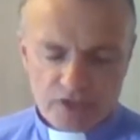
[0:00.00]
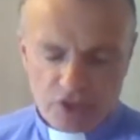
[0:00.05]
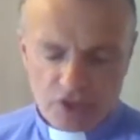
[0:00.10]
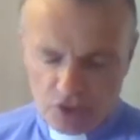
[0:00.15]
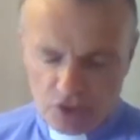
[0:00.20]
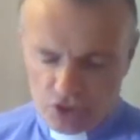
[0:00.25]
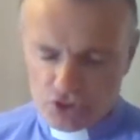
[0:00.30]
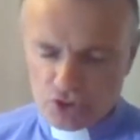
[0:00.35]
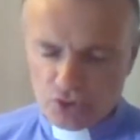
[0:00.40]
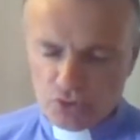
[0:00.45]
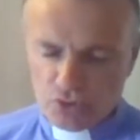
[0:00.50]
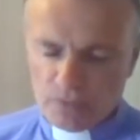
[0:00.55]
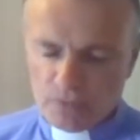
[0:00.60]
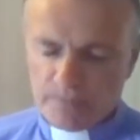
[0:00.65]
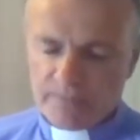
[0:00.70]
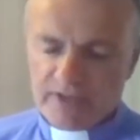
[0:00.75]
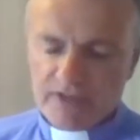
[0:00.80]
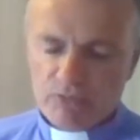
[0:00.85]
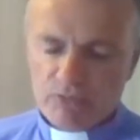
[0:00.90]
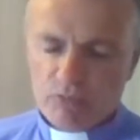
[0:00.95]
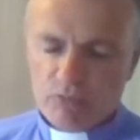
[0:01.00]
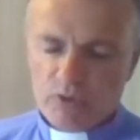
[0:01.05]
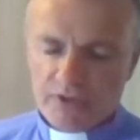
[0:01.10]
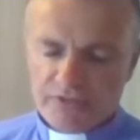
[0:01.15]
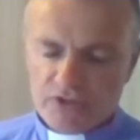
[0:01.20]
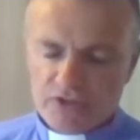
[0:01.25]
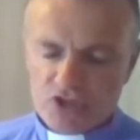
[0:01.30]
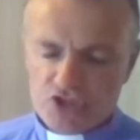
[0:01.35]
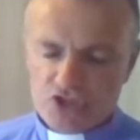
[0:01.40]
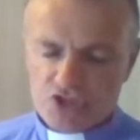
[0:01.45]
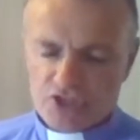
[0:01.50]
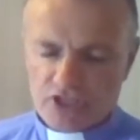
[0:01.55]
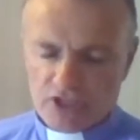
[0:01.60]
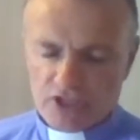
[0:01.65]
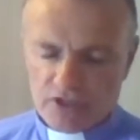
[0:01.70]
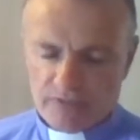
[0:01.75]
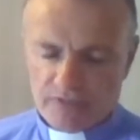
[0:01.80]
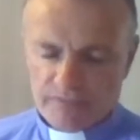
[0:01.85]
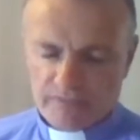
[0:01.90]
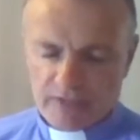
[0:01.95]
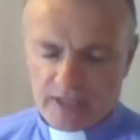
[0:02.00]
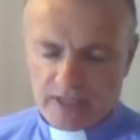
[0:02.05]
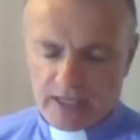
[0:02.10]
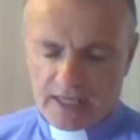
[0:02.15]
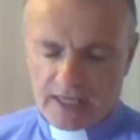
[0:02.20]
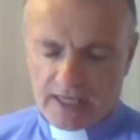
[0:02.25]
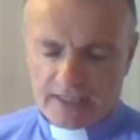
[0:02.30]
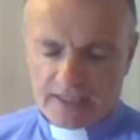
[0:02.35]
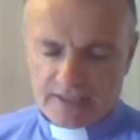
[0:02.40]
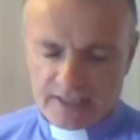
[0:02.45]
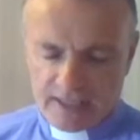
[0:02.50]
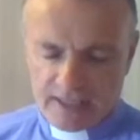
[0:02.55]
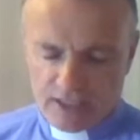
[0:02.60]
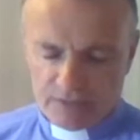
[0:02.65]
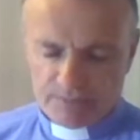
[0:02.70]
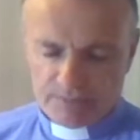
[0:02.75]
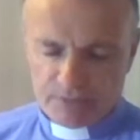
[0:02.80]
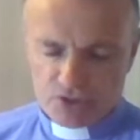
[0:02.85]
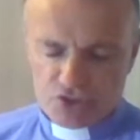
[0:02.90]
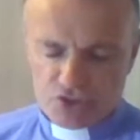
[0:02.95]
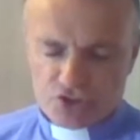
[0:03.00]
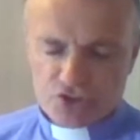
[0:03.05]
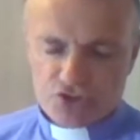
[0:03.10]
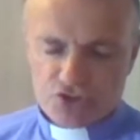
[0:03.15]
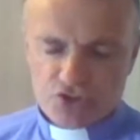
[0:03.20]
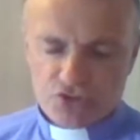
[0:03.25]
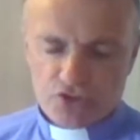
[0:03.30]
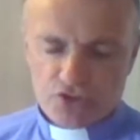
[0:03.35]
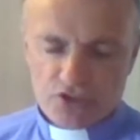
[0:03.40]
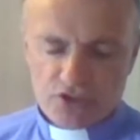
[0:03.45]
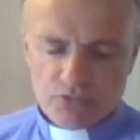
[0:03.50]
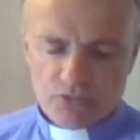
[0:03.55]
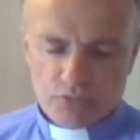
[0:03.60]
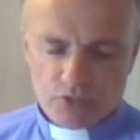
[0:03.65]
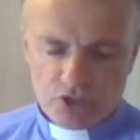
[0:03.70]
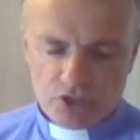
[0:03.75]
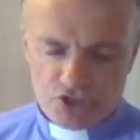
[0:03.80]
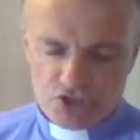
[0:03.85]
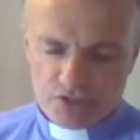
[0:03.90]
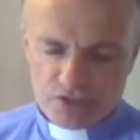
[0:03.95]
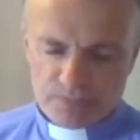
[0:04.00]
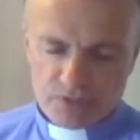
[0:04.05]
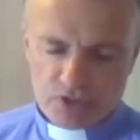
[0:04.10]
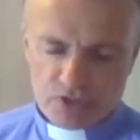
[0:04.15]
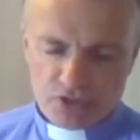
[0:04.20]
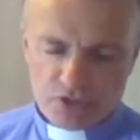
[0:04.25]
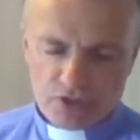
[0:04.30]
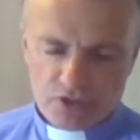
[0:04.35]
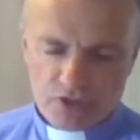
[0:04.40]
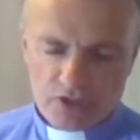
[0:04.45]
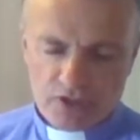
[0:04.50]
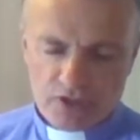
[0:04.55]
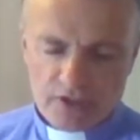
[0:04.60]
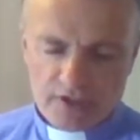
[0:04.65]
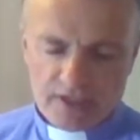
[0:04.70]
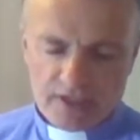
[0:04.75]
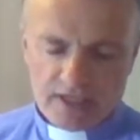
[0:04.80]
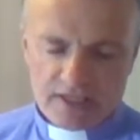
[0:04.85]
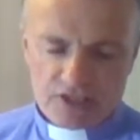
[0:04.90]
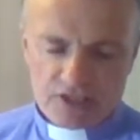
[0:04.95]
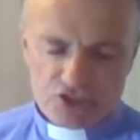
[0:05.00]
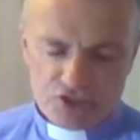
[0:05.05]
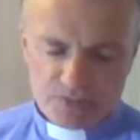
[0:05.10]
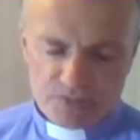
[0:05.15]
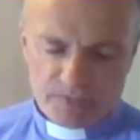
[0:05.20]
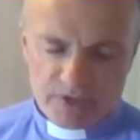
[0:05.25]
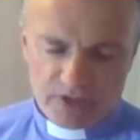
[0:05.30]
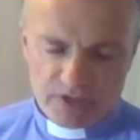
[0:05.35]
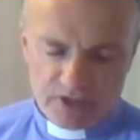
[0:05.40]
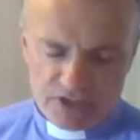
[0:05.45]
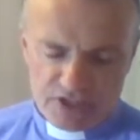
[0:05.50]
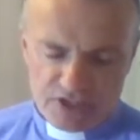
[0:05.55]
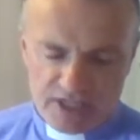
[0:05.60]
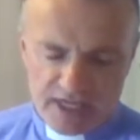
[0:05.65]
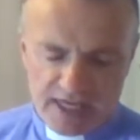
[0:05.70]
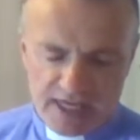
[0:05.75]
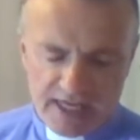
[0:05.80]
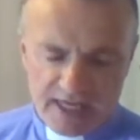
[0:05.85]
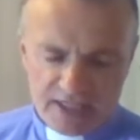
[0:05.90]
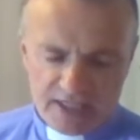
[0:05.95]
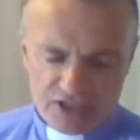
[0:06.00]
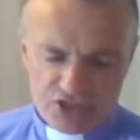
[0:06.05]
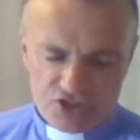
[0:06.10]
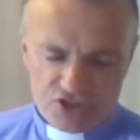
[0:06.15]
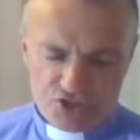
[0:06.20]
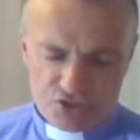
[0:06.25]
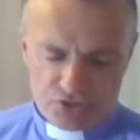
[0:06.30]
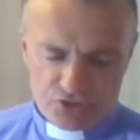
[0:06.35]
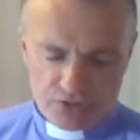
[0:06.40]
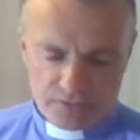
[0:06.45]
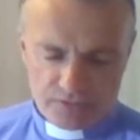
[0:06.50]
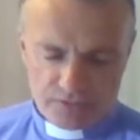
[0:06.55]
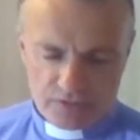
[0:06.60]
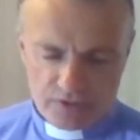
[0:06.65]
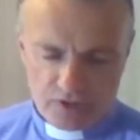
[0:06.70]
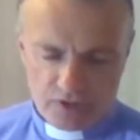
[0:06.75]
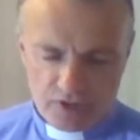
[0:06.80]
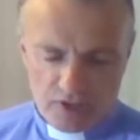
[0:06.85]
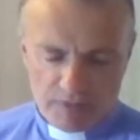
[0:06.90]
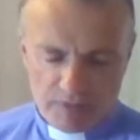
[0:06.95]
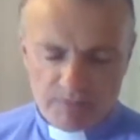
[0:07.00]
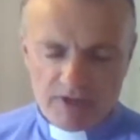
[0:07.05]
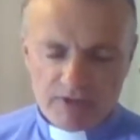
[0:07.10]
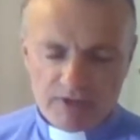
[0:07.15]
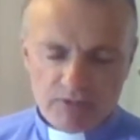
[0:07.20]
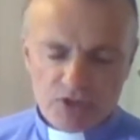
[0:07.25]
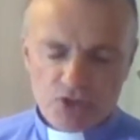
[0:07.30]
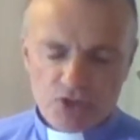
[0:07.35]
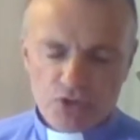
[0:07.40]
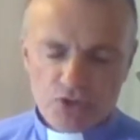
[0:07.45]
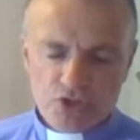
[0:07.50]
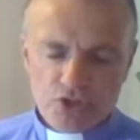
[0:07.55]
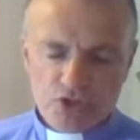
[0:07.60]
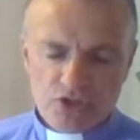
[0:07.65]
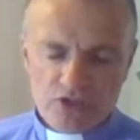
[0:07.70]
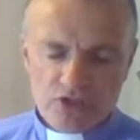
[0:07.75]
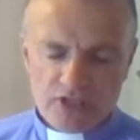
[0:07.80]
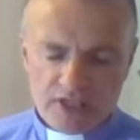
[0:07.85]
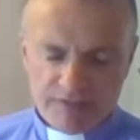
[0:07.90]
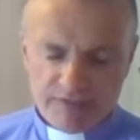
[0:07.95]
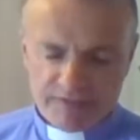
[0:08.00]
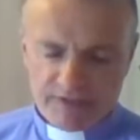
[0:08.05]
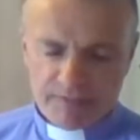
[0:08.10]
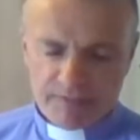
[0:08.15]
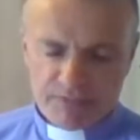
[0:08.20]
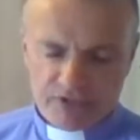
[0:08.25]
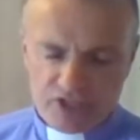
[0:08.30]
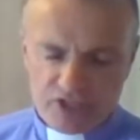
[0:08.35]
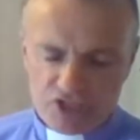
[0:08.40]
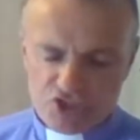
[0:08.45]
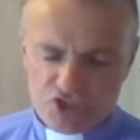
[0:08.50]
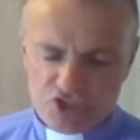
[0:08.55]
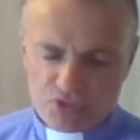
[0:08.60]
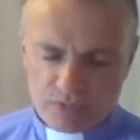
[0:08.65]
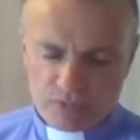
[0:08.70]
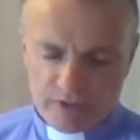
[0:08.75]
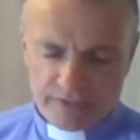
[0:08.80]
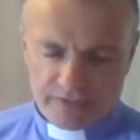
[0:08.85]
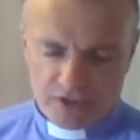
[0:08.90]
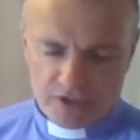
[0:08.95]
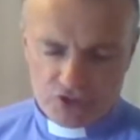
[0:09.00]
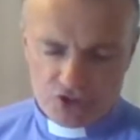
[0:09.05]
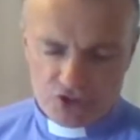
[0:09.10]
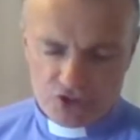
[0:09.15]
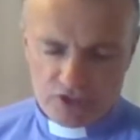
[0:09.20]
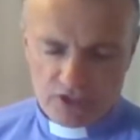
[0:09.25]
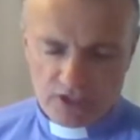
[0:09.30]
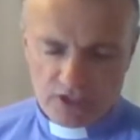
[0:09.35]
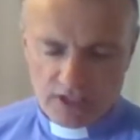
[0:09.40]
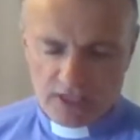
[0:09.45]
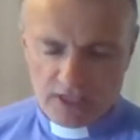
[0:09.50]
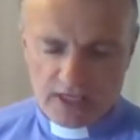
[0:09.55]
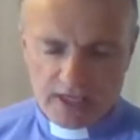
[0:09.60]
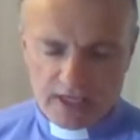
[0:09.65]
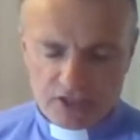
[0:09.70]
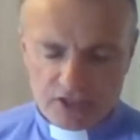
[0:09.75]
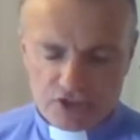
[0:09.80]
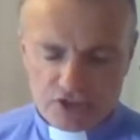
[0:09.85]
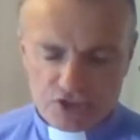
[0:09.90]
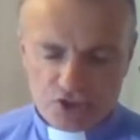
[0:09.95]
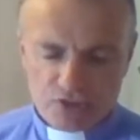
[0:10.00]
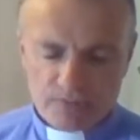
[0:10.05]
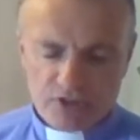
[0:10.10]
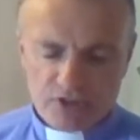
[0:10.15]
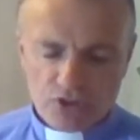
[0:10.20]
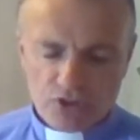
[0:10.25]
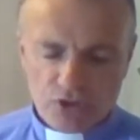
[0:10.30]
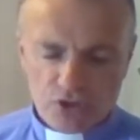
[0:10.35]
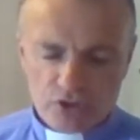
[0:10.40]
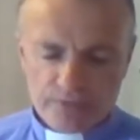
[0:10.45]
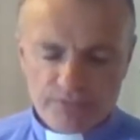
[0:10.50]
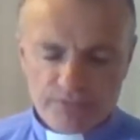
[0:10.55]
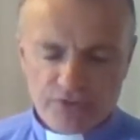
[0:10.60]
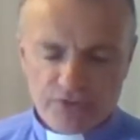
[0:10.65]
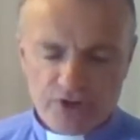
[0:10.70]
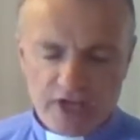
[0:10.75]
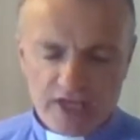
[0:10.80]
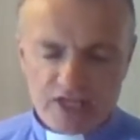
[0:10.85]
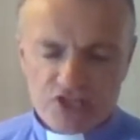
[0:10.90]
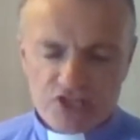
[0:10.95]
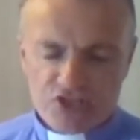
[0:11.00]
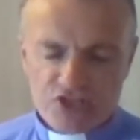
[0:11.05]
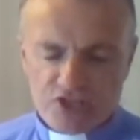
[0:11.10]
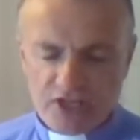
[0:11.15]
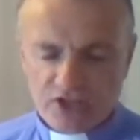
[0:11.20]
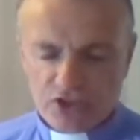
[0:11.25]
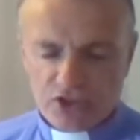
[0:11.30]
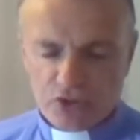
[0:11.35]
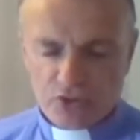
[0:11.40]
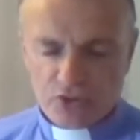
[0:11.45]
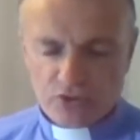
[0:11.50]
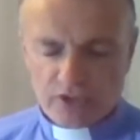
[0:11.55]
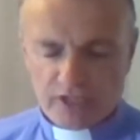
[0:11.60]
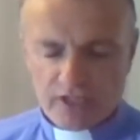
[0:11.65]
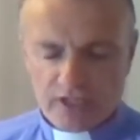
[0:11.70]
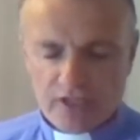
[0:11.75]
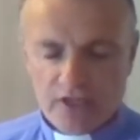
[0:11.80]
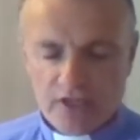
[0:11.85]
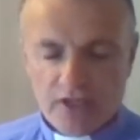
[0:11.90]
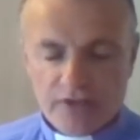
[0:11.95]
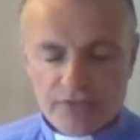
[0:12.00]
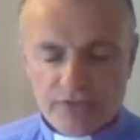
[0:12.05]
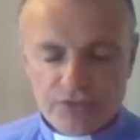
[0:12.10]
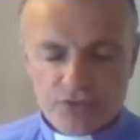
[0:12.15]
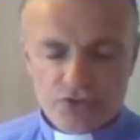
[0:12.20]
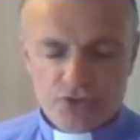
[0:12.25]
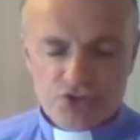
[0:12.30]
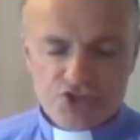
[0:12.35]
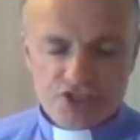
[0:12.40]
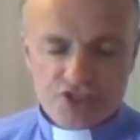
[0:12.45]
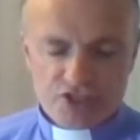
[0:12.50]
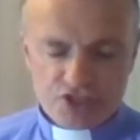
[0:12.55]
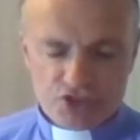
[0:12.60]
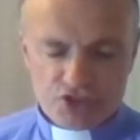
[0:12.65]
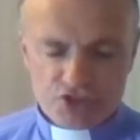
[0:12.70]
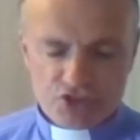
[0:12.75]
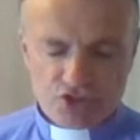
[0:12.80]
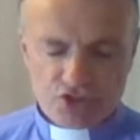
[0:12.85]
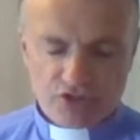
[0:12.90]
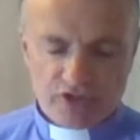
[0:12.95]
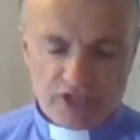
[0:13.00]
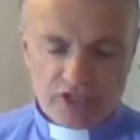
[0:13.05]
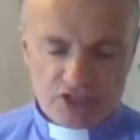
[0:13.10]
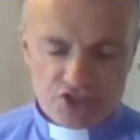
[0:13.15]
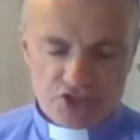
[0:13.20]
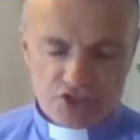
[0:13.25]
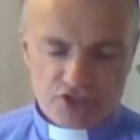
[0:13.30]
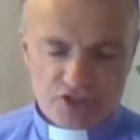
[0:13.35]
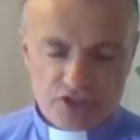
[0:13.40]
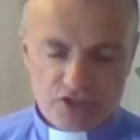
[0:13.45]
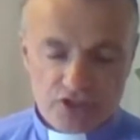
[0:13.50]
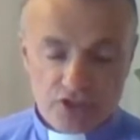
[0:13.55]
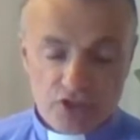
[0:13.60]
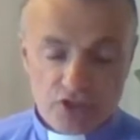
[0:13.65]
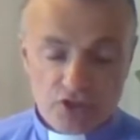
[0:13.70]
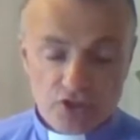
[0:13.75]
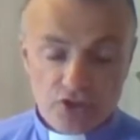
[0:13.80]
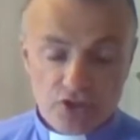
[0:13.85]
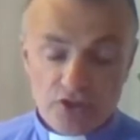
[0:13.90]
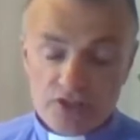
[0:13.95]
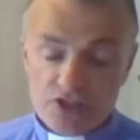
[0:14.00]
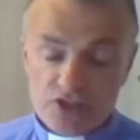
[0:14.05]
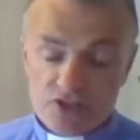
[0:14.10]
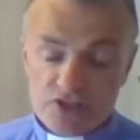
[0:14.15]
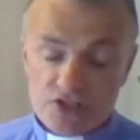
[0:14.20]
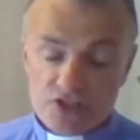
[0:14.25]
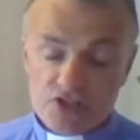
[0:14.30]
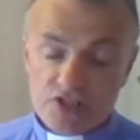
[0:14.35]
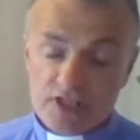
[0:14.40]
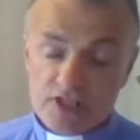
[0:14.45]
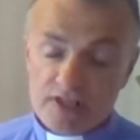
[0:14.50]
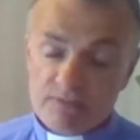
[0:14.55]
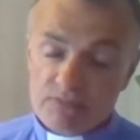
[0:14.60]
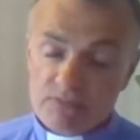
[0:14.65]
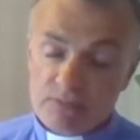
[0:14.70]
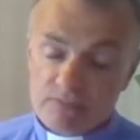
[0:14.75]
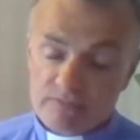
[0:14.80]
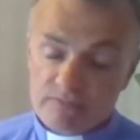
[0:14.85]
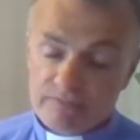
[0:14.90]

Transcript: So be with us now and help us to truly worship you in spirit and in truth. May we know your living presence with us, and to you be all the praise and glory through Jesus Christ, who is the same